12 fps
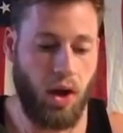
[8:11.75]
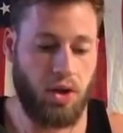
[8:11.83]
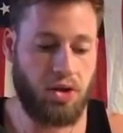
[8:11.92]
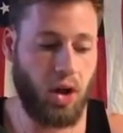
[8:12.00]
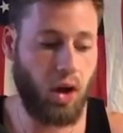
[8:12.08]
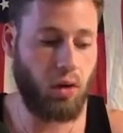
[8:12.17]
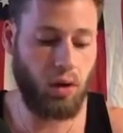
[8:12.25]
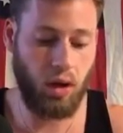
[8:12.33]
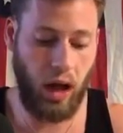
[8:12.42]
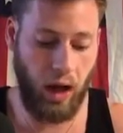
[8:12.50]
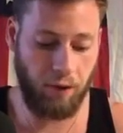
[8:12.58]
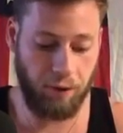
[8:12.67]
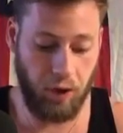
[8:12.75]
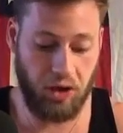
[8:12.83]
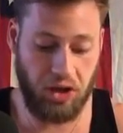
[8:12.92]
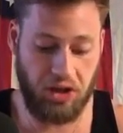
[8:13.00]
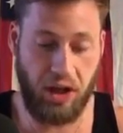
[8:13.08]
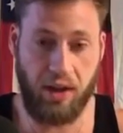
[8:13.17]
So I'll
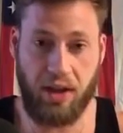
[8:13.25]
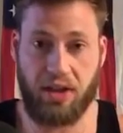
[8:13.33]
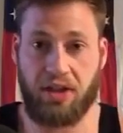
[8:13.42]
first just say this,